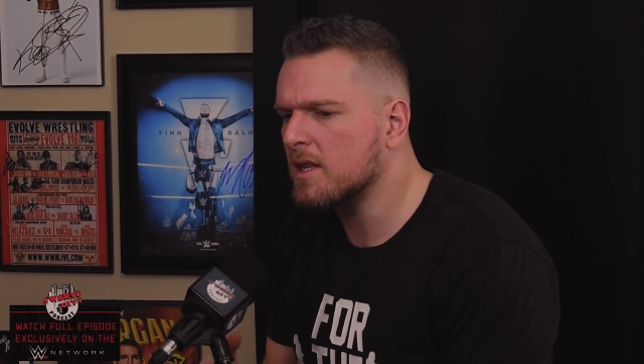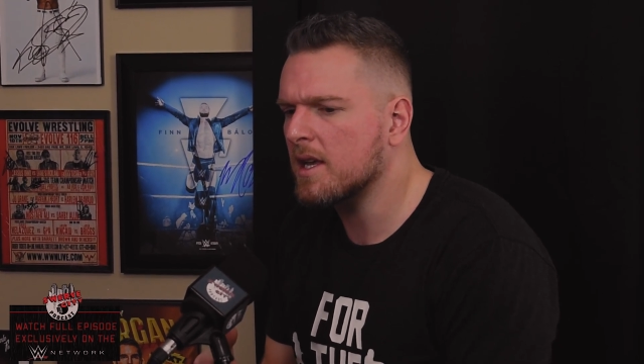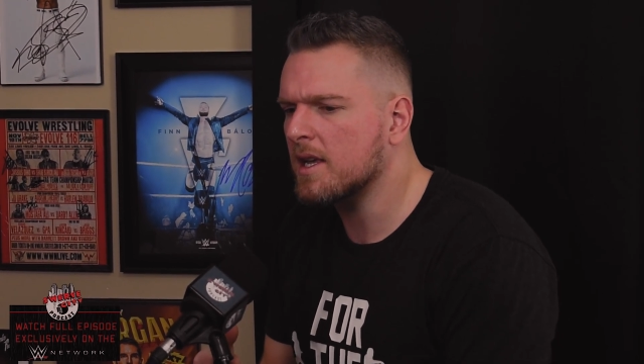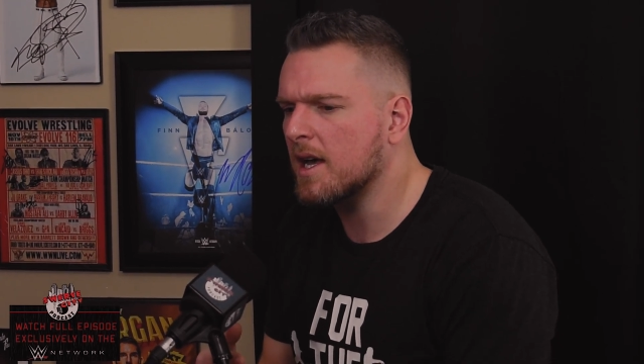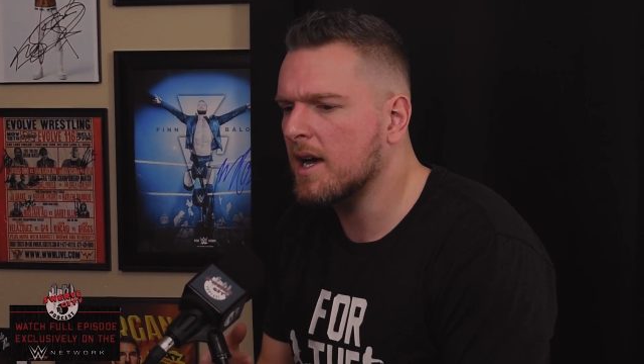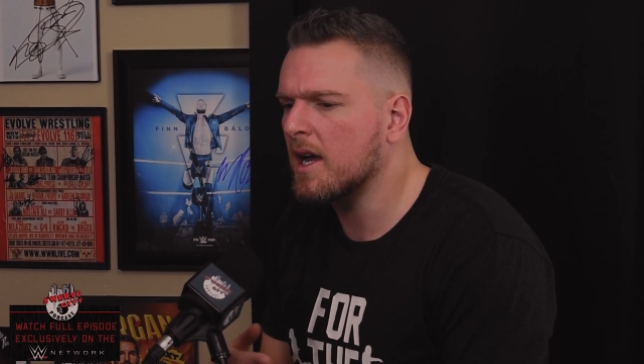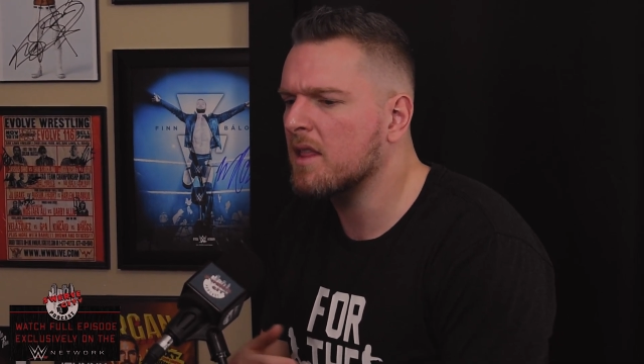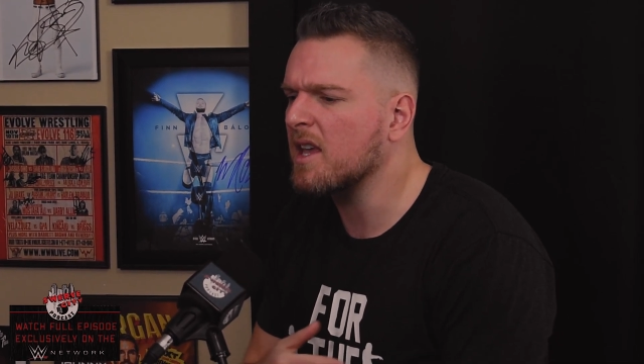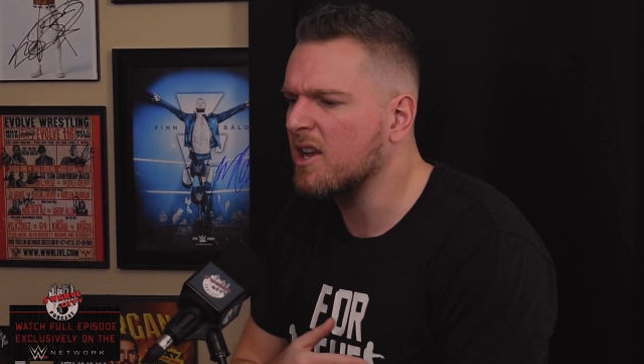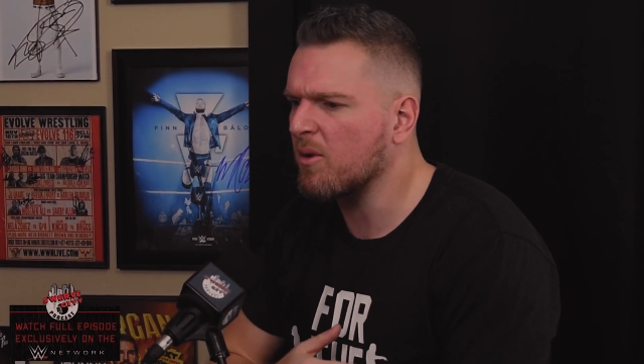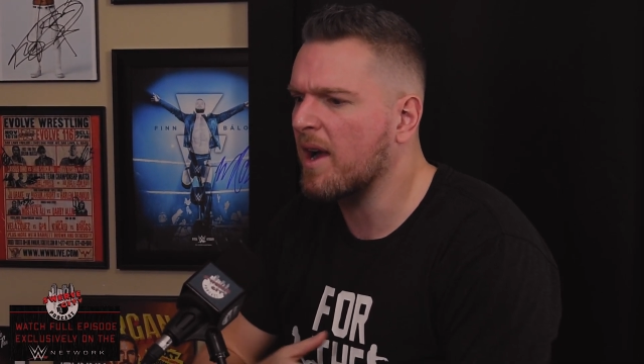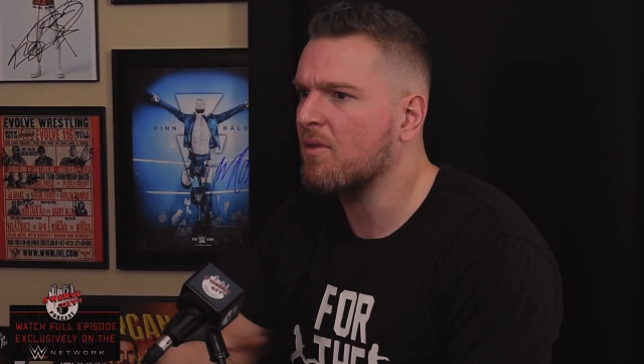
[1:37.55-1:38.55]
I
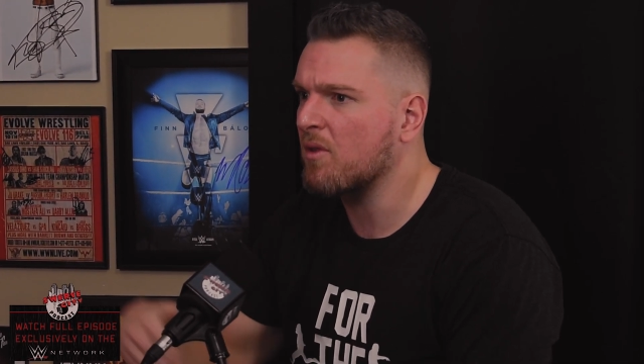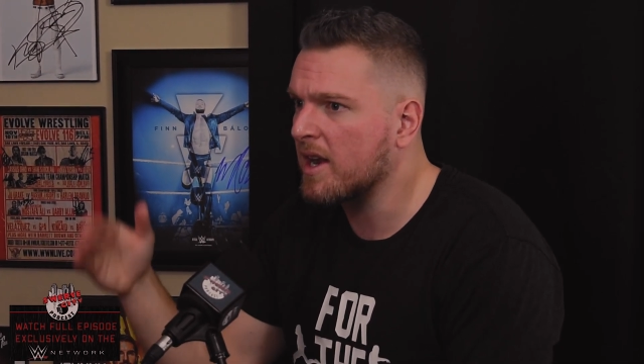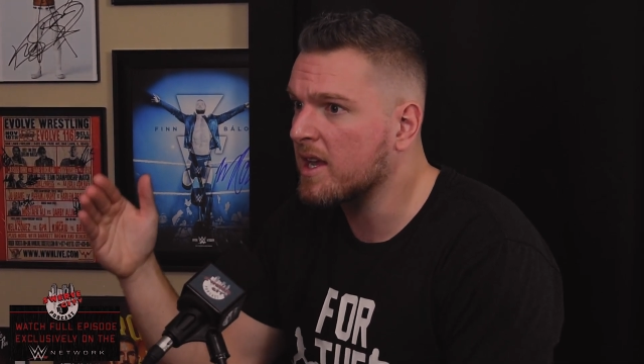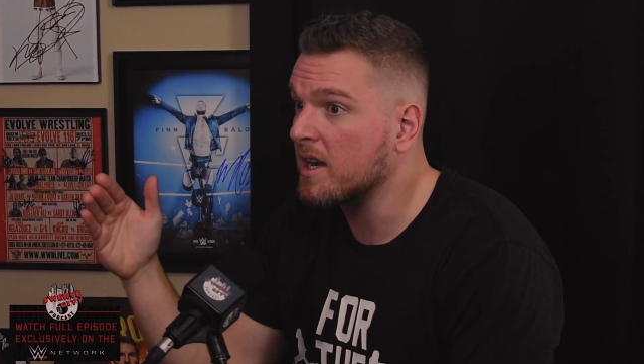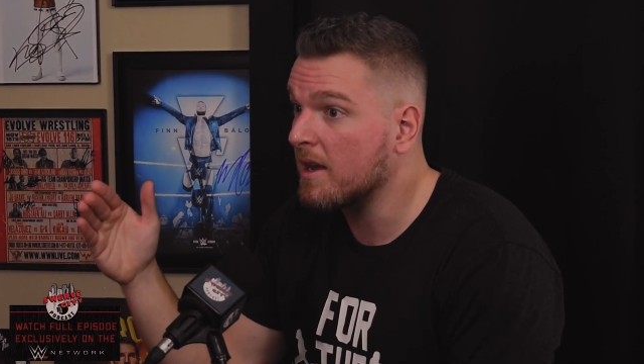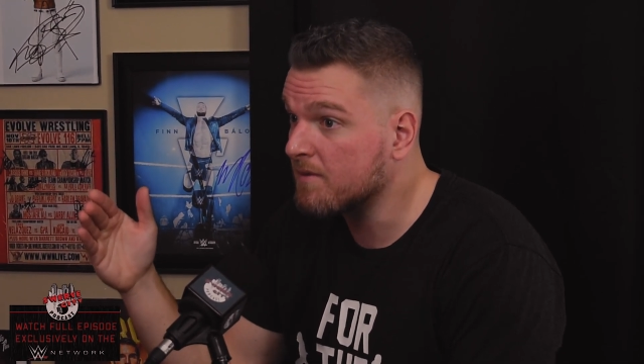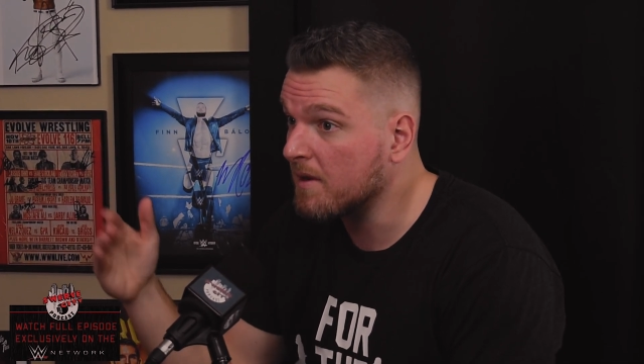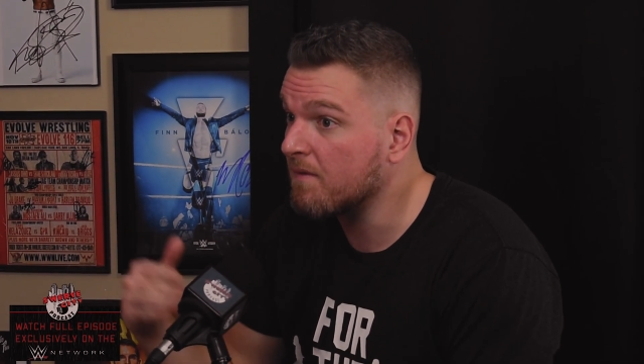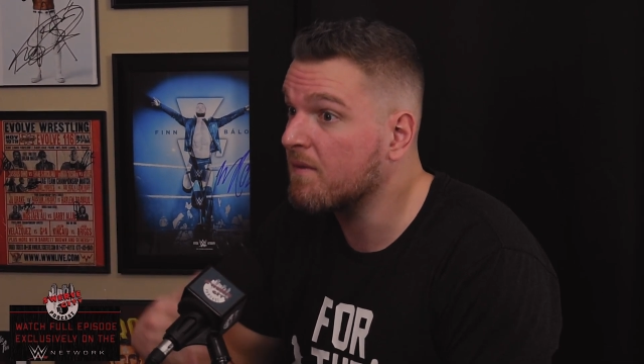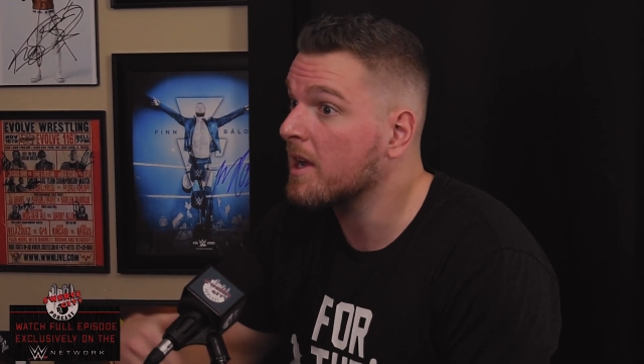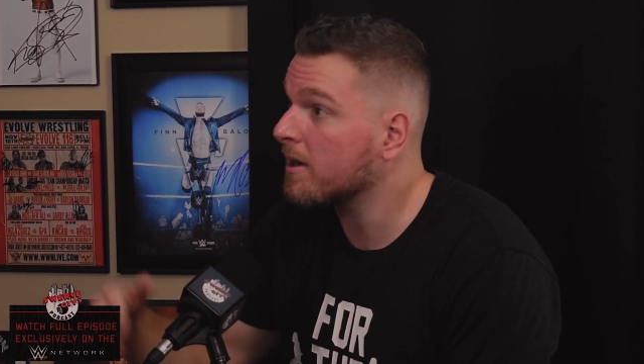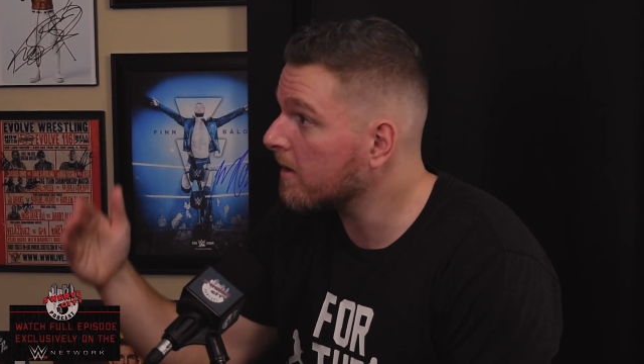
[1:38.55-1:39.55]
think you're athletic enough to
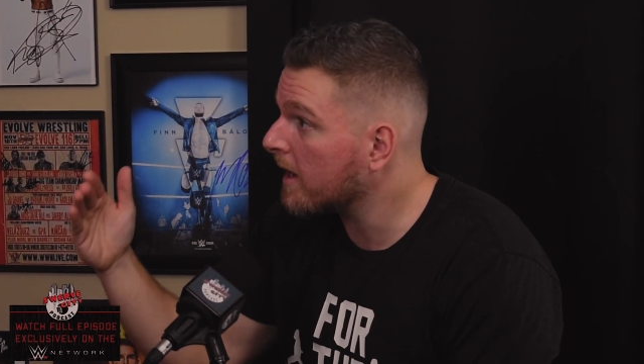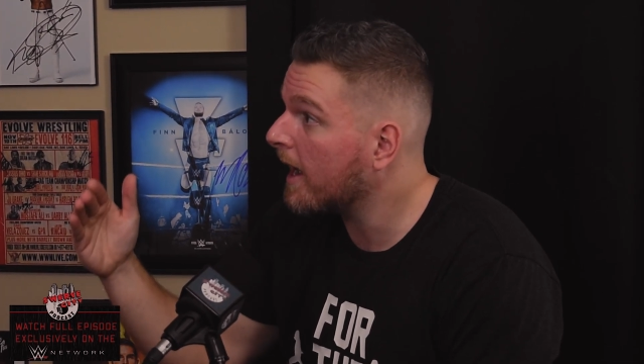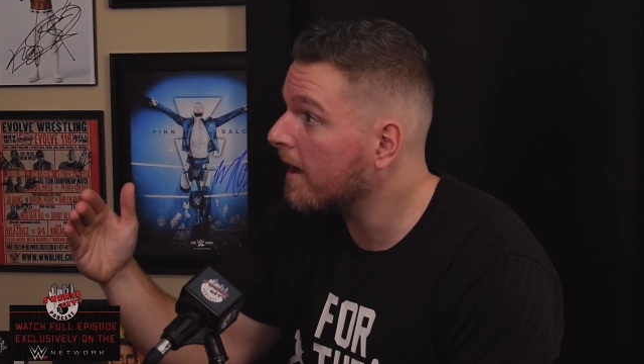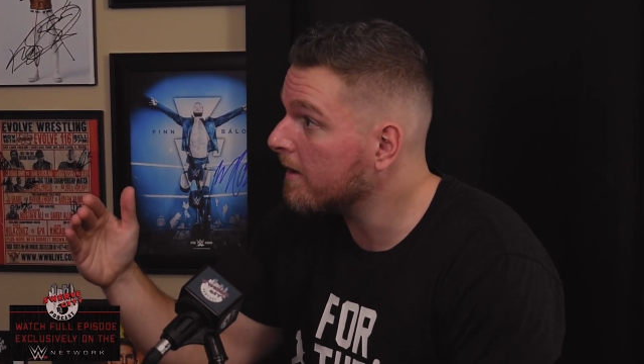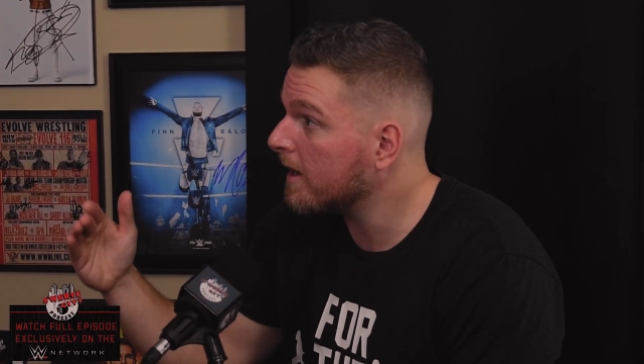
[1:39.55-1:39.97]
figure it out.